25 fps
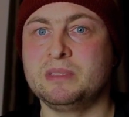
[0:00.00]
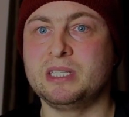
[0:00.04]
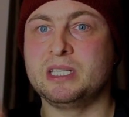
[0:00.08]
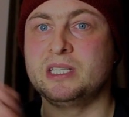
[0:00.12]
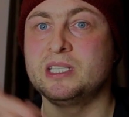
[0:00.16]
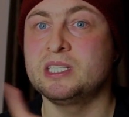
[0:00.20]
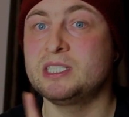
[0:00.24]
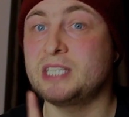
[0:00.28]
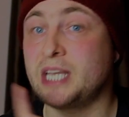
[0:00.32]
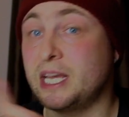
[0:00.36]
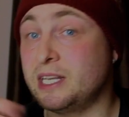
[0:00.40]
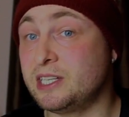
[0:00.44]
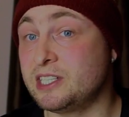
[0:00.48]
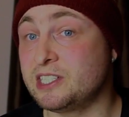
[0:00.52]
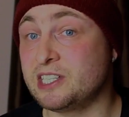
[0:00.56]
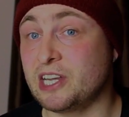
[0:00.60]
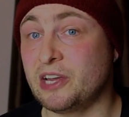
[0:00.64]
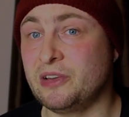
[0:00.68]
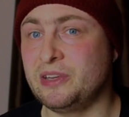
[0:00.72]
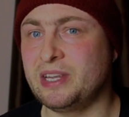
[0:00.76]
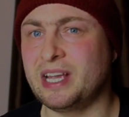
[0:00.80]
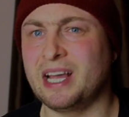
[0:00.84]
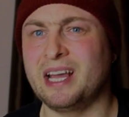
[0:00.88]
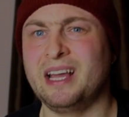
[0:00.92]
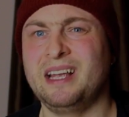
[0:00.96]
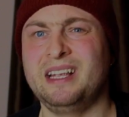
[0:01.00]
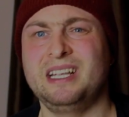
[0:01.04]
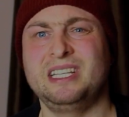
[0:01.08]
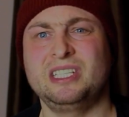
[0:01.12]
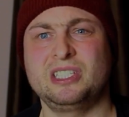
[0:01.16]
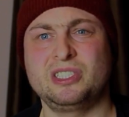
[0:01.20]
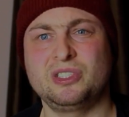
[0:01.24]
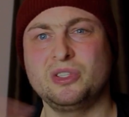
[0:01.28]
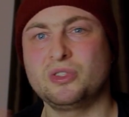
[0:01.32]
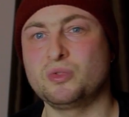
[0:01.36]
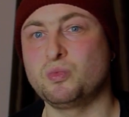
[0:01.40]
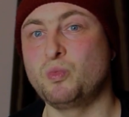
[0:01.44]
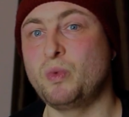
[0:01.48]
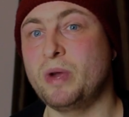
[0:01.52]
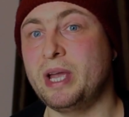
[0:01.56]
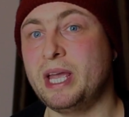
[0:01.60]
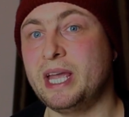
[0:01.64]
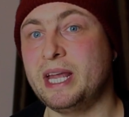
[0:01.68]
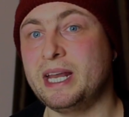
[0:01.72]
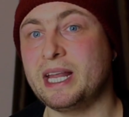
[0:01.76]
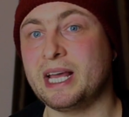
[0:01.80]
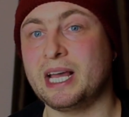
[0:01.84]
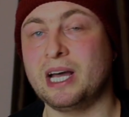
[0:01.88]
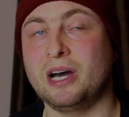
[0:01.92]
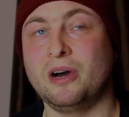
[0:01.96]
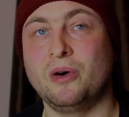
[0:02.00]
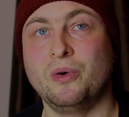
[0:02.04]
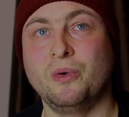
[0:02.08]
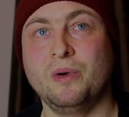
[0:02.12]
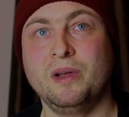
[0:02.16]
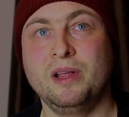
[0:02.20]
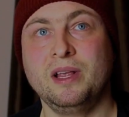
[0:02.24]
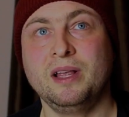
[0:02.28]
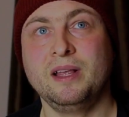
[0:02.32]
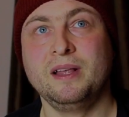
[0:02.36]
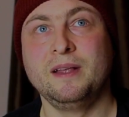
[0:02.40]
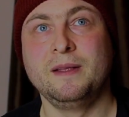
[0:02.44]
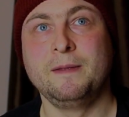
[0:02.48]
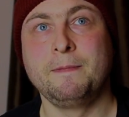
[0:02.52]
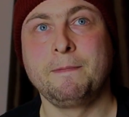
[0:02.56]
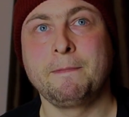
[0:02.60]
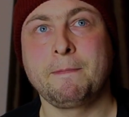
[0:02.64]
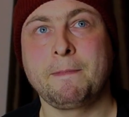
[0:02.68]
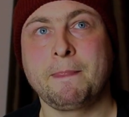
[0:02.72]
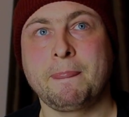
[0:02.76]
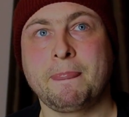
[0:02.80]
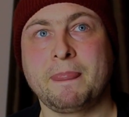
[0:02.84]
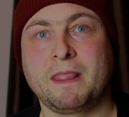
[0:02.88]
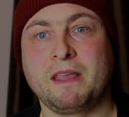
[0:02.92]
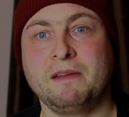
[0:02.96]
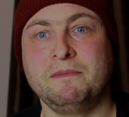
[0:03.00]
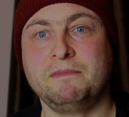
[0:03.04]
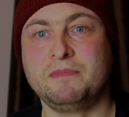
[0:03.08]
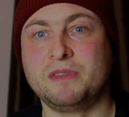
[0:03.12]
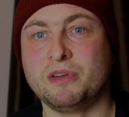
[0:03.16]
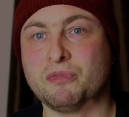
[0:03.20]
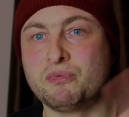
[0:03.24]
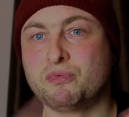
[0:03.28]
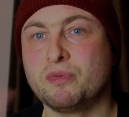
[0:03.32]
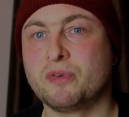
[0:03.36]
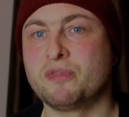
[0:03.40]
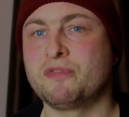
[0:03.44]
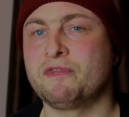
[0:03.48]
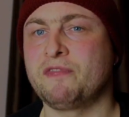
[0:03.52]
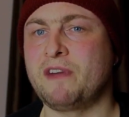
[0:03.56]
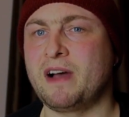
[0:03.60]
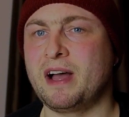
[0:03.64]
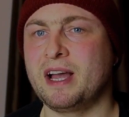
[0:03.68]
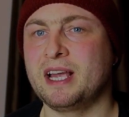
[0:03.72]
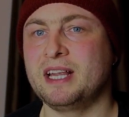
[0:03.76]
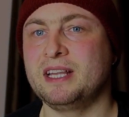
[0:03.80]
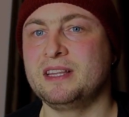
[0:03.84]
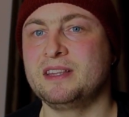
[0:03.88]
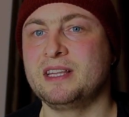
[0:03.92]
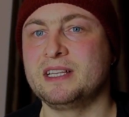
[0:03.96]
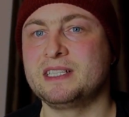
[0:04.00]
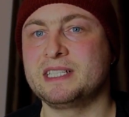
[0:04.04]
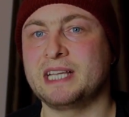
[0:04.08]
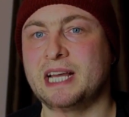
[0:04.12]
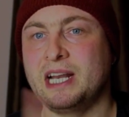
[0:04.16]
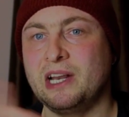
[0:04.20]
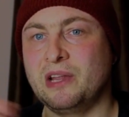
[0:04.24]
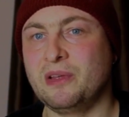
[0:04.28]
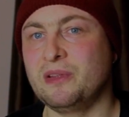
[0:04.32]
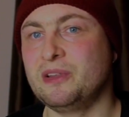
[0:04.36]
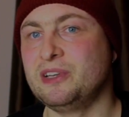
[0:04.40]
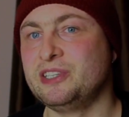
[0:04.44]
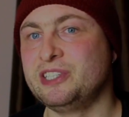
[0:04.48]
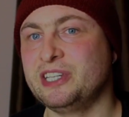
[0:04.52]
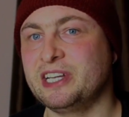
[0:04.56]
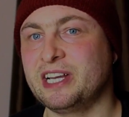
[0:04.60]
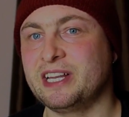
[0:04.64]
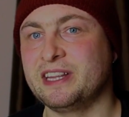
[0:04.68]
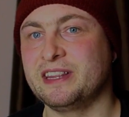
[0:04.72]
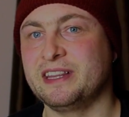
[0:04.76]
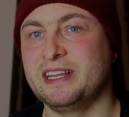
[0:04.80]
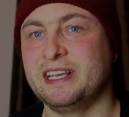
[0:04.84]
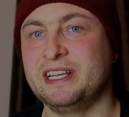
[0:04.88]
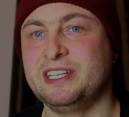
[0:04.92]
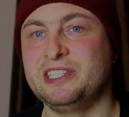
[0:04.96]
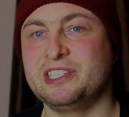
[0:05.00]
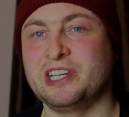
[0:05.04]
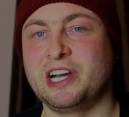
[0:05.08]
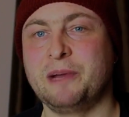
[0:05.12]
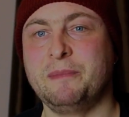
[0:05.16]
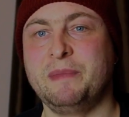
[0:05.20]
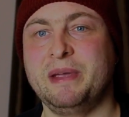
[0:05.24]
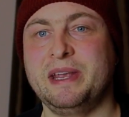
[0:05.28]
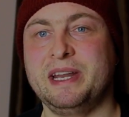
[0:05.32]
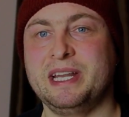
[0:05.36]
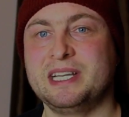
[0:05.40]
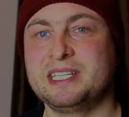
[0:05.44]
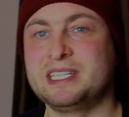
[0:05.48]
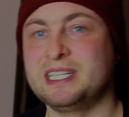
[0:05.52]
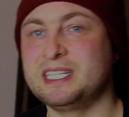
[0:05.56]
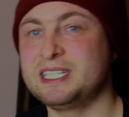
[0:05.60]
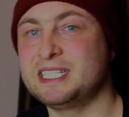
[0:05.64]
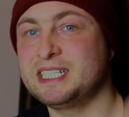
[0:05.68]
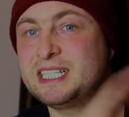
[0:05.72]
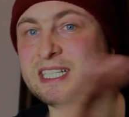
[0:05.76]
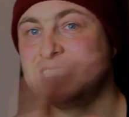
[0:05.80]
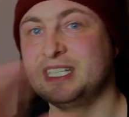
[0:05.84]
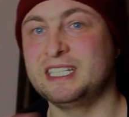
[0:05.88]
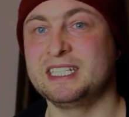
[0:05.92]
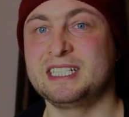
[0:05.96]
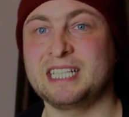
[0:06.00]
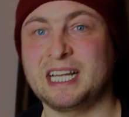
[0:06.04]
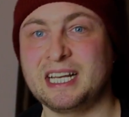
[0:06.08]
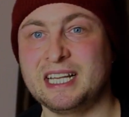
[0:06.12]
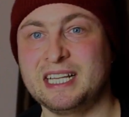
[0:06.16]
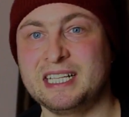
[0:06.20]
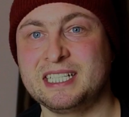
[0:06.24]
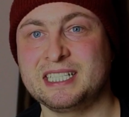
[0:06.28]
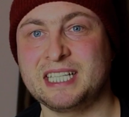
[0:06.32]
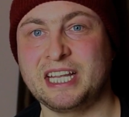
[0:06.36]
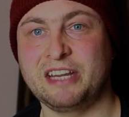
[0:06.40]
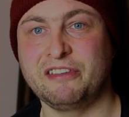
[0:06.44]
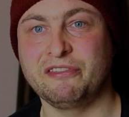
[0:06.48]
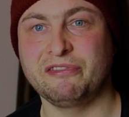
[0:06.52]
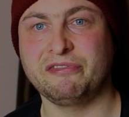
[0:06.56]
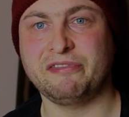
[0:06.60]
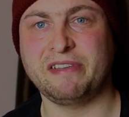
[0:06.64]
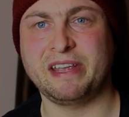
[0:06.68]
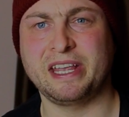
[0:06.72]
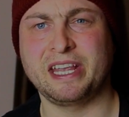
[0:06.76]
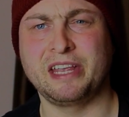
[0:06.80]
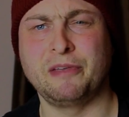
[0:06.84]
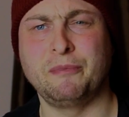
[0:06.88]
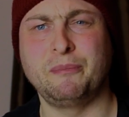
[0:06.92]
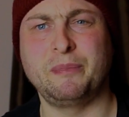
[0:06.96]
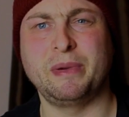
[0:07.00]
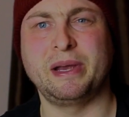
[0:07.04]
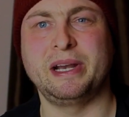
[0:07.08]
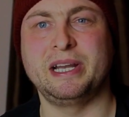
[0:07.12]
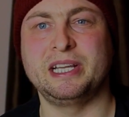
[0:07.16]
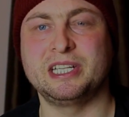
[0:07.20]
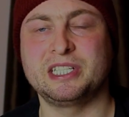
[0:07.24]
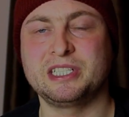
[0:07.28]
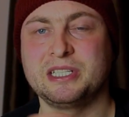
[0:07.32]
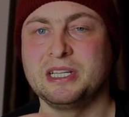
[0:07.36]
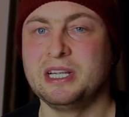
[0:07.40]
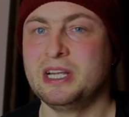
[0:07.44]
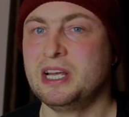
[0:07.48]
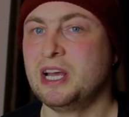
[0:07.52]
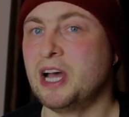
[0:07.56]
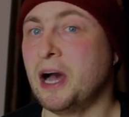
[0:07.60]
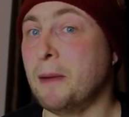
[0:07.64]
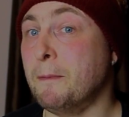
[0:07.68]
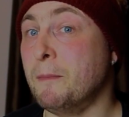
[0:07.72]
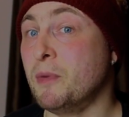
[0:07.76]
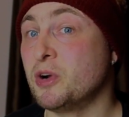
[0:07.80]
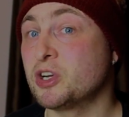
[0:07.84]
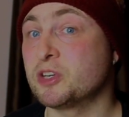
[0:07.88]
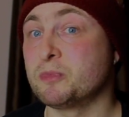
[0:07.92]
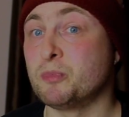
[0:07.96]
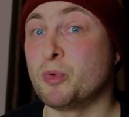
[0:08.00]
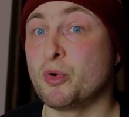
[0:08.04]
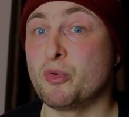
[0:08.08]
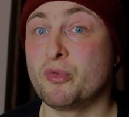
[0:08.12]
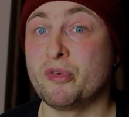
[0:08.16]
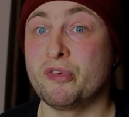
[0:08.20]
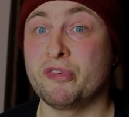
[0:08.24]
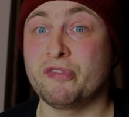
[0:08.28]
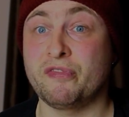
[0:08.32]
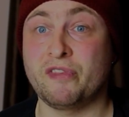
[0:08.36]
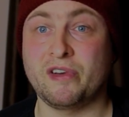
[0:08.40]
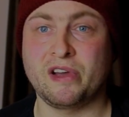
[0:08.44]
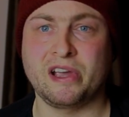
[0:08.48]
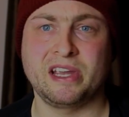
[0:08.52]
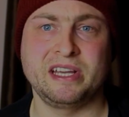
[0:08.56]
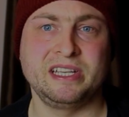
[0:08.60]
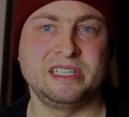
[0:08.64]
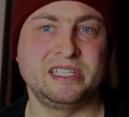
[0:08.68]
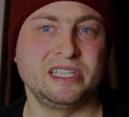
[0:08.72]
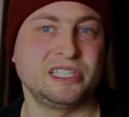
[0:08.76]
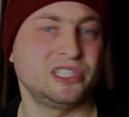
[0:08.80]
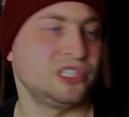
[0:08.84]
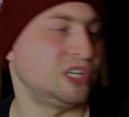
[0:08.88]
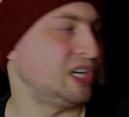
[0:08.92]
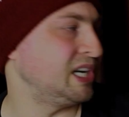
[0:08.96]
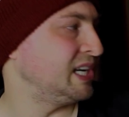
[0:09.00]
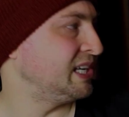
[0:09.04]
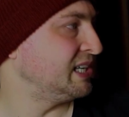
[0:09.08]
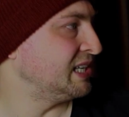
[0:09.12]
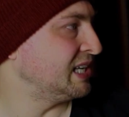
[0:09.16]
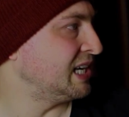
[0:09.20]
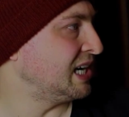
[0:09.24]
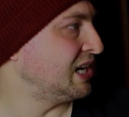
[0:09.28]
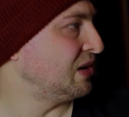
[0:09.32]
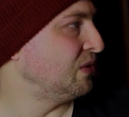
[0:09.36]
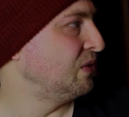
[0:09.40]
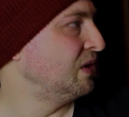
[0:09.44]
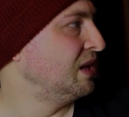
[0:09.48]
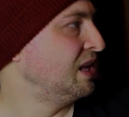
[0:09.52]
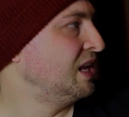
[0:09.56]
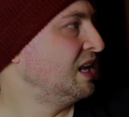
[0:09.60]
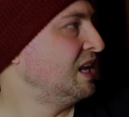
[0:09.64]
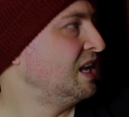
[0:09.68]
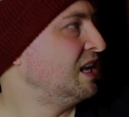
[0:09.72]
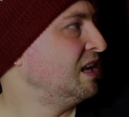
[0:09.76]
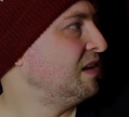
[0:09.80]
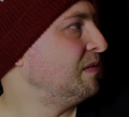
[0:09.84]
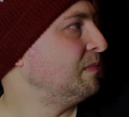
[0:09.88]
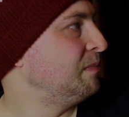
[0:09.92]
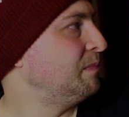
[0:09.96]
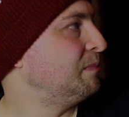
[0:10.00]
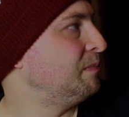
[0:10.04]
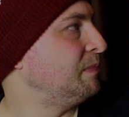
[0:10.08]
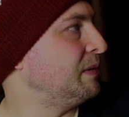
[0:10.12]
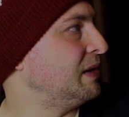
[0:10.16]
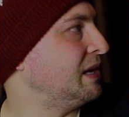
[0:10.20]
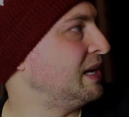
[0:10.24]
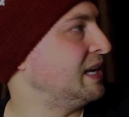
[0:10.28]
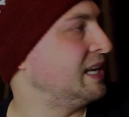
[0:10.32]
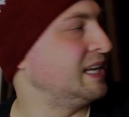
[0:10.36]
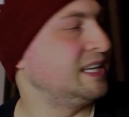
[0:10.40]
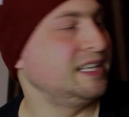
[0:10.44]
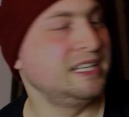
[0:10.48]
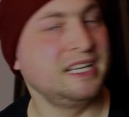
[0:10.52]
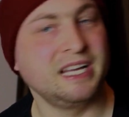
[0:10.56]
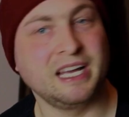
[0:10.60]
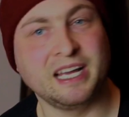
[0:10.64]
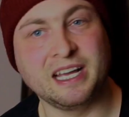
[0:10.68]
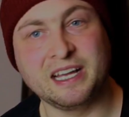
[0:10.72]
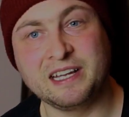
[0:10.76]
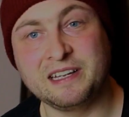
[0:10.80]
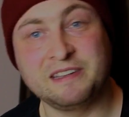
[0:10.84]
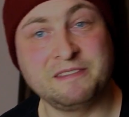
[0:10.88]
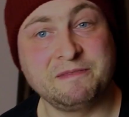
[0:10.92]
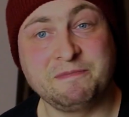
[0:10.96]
instead. So yeah, it's just weird how they've refined the technology, haven't they? Do you know what I mean? It's exactly the same thing, but it's a much more refined design now. But yeah,